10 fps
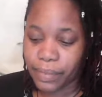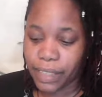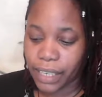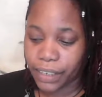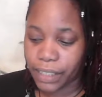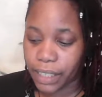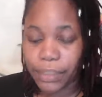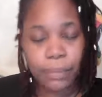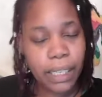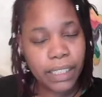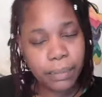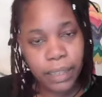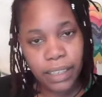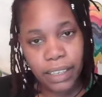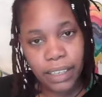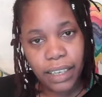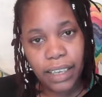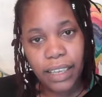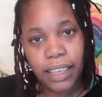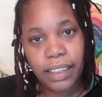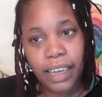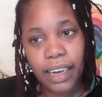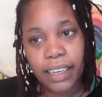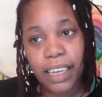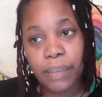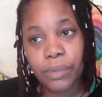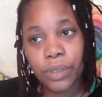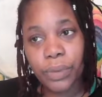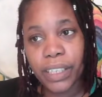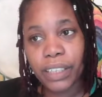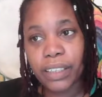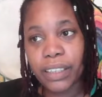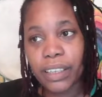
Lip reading: there is a responsibility that comes with